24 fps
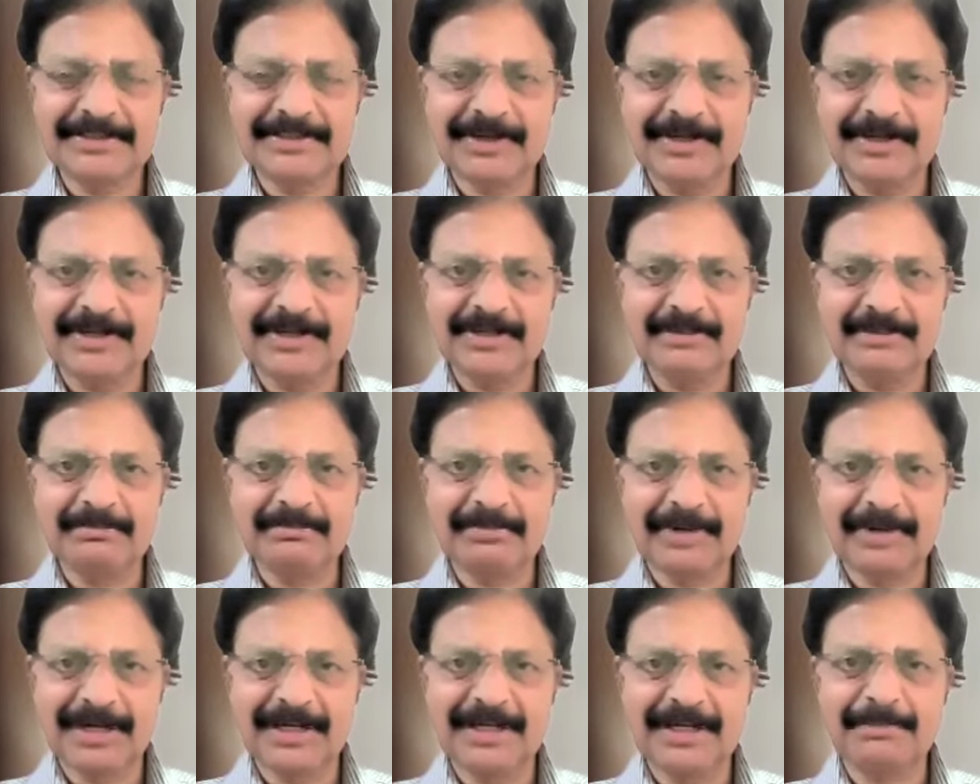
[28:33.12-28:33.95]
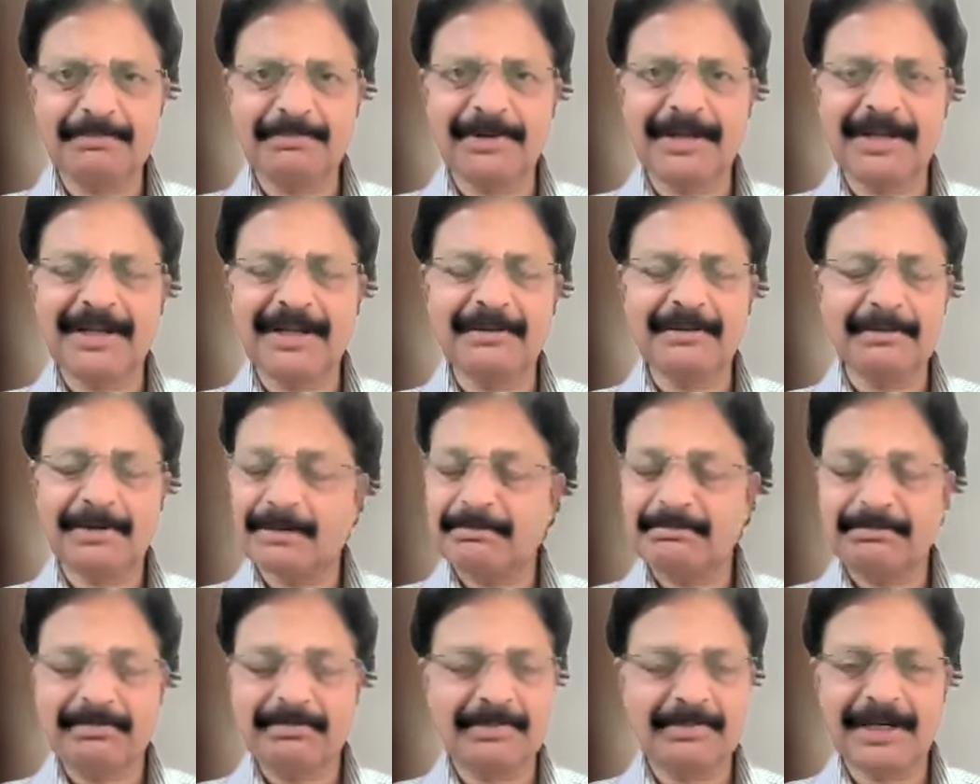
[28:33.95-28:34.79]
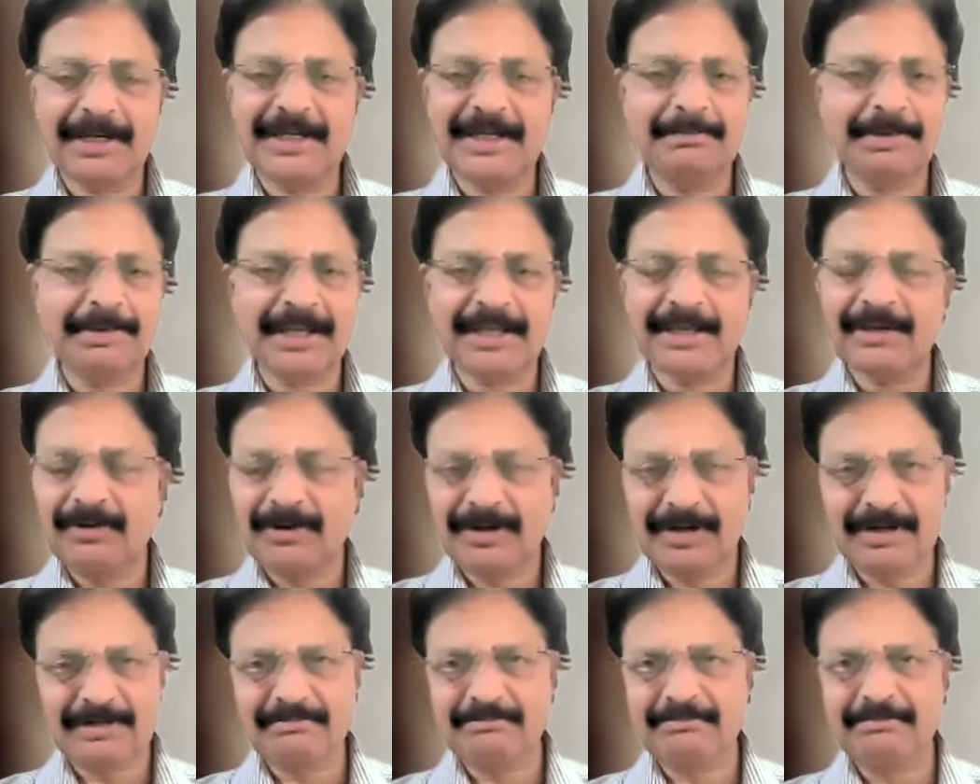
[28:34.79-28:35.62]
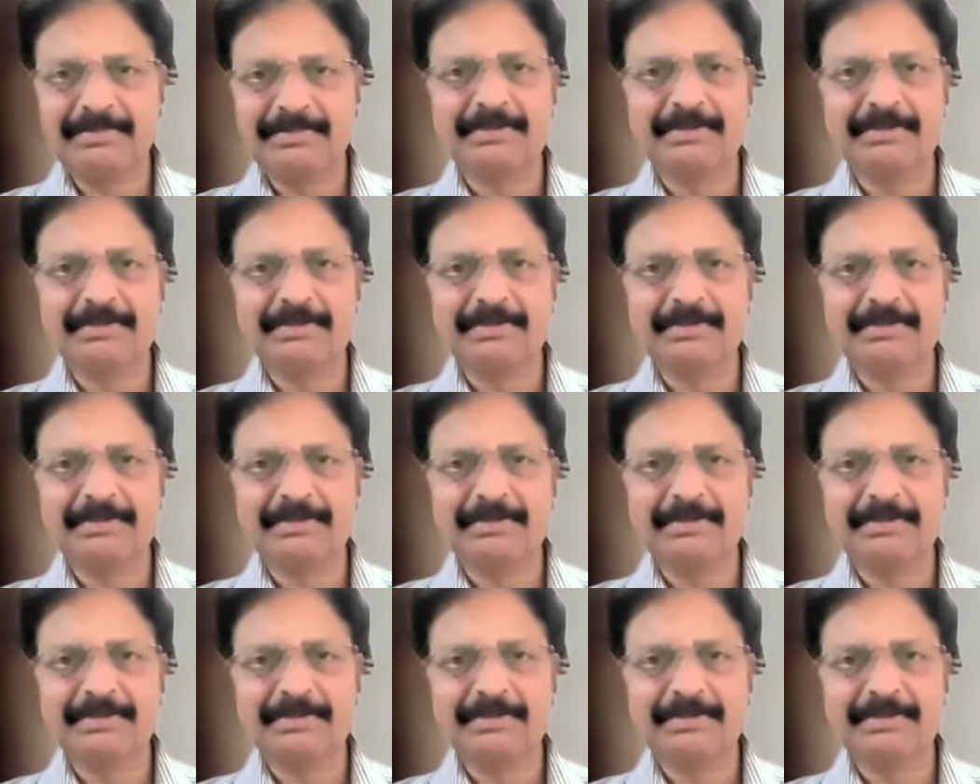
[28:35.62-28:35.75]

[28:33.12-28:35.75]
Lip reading: is going to multiply or